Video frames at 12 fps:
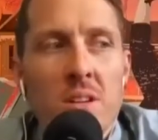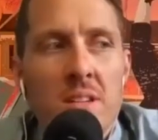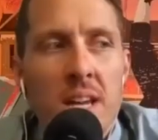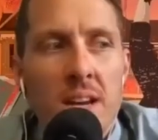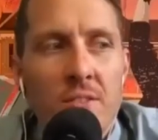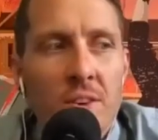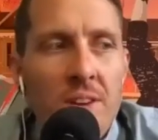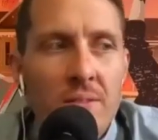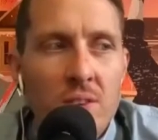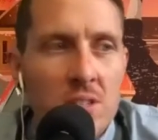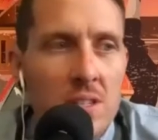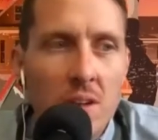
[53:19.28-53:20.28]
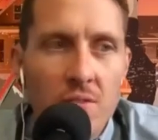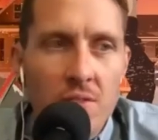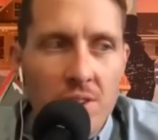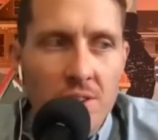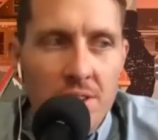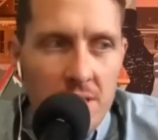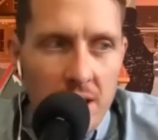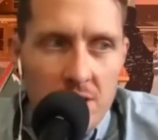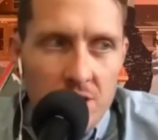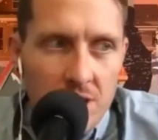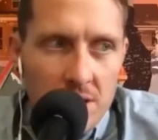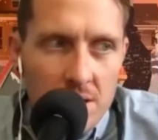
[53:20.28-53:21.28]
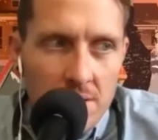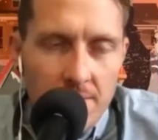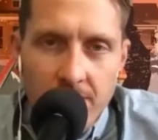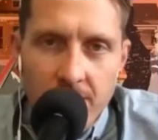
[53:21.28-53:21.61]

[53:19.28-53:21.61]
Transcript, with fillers: would it take for you to give yourself a Dirty Sanchez?